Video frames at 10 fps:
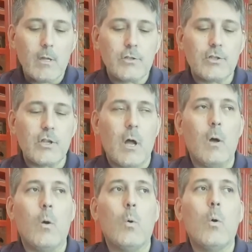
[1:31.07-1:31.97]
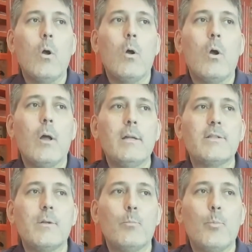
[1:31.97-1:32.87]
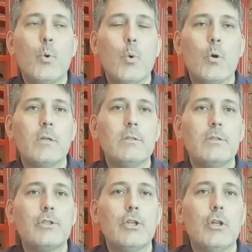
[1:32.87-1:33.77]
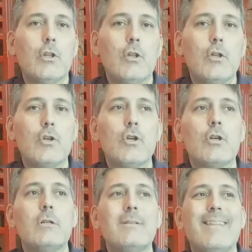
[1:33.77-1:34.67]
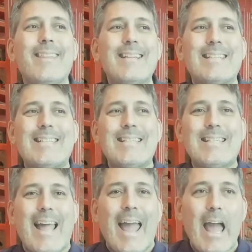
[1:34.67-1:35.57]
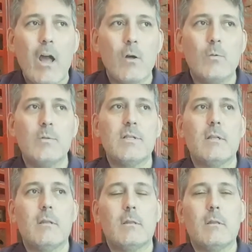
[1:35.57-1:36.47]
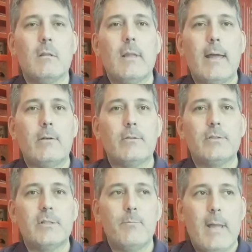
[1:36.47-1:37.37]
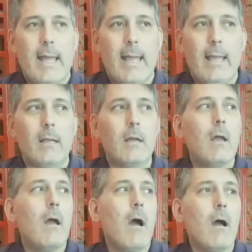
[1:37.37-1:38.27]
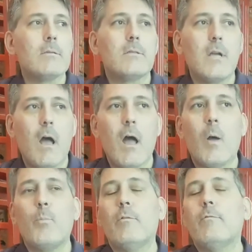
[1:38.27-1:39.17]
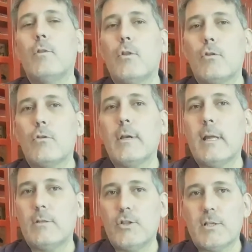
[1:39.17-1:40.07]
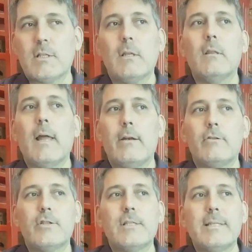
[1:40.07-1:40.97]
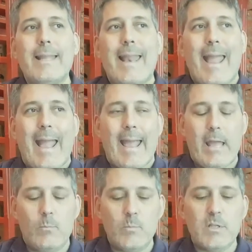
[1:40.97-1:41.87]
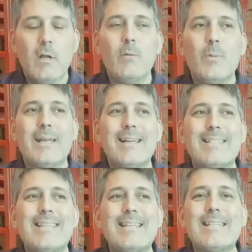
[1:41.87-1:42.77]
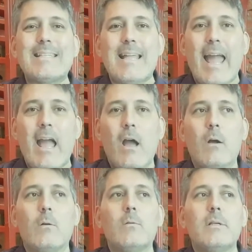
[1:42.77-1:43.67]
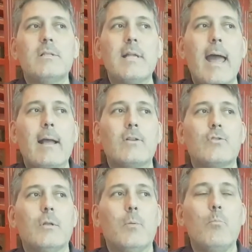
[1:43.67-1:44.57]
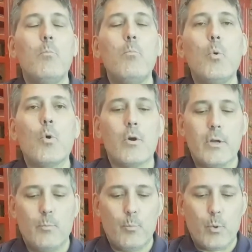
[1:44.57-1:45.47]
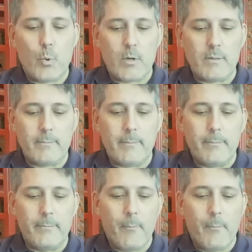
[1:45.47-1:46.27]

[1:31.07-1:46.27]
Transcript: So it's important to learn the sounds that the letters make on top of learning just the letters' names, because the sound is actually more important.